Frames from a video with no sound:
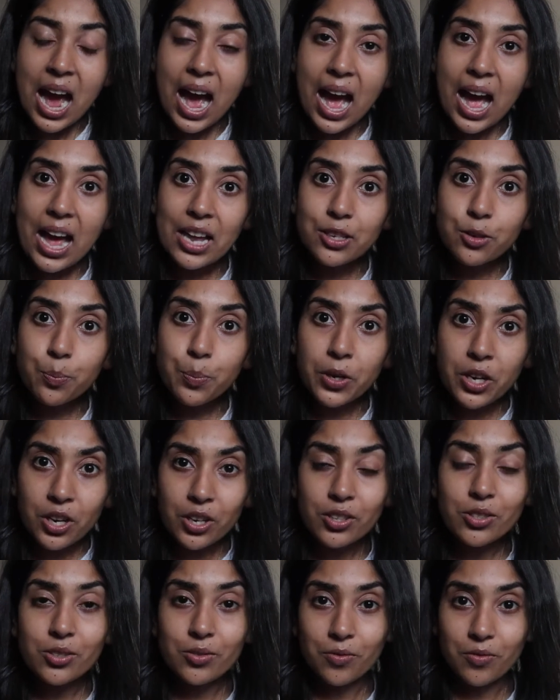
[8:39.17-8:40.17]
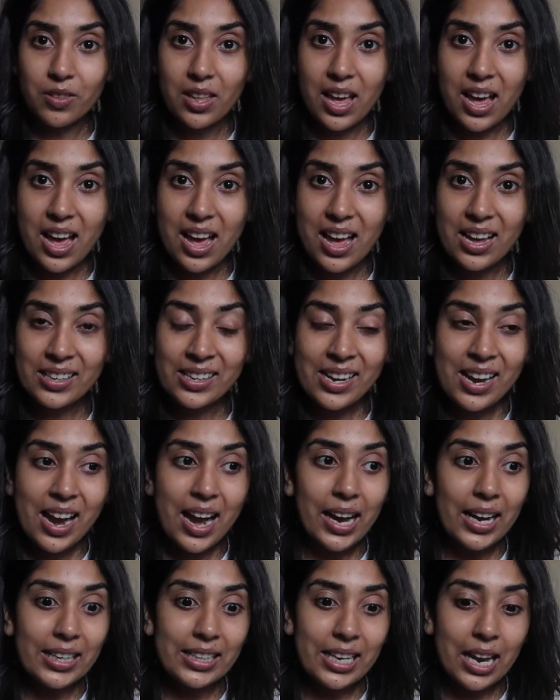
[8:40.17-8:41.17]
and because of that
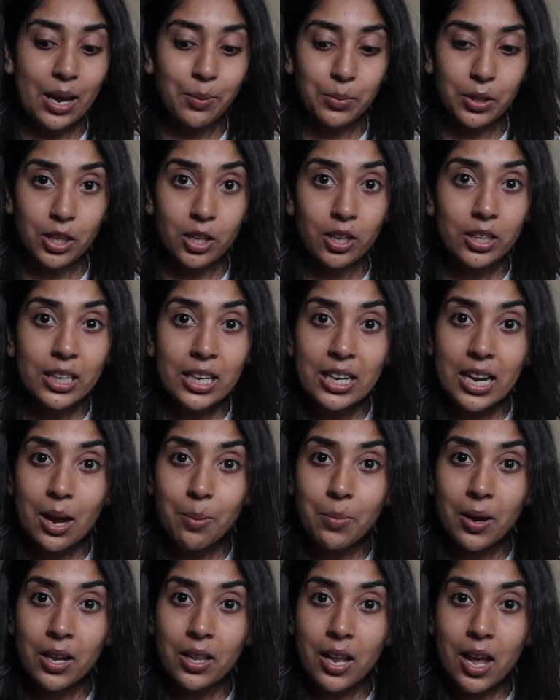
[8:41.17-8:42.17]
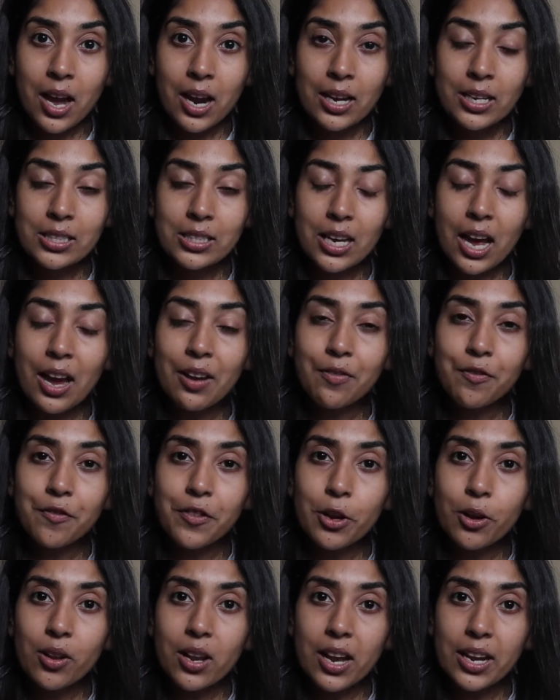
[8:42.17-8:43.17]
I kept looking at my lines. I
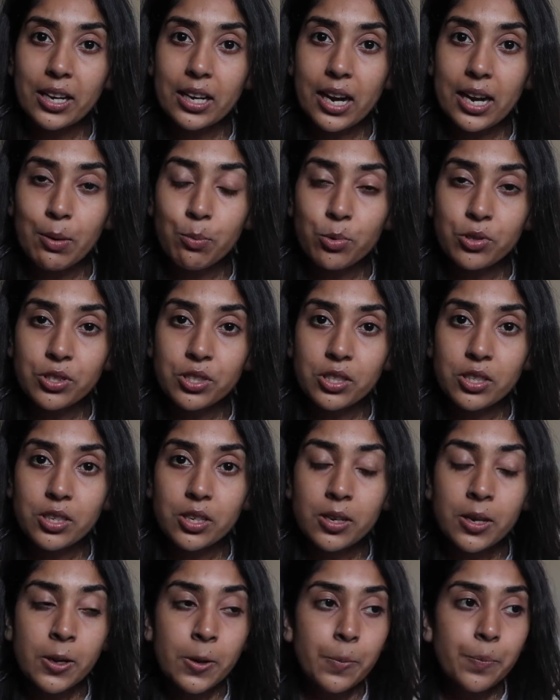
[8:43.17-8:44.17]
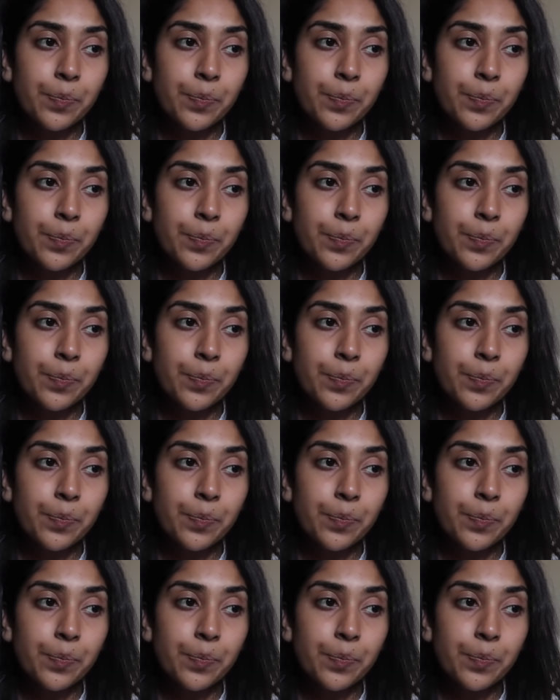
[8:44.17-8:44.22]
feel like I wasn't